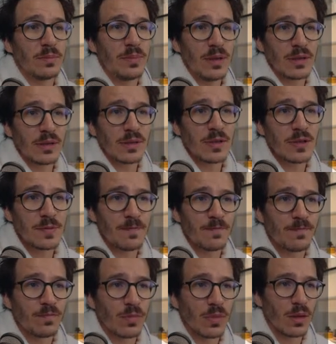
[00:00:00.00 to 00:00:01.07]
builds.
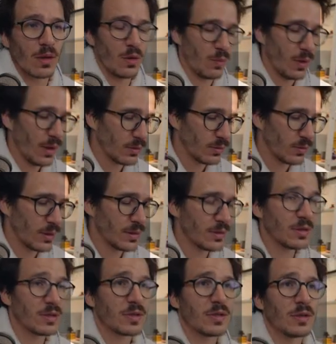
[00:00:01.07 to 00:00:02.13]
Oh, wow. Why is
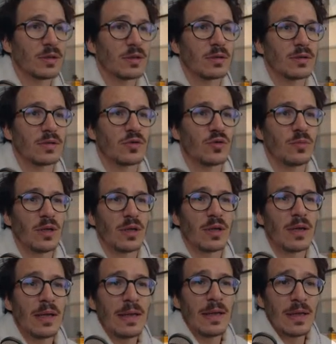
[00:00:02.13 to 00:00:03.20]
this still zoomed in?
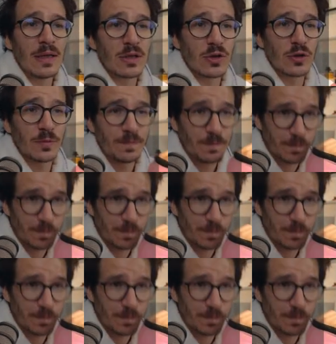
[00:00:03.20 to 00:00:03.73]
So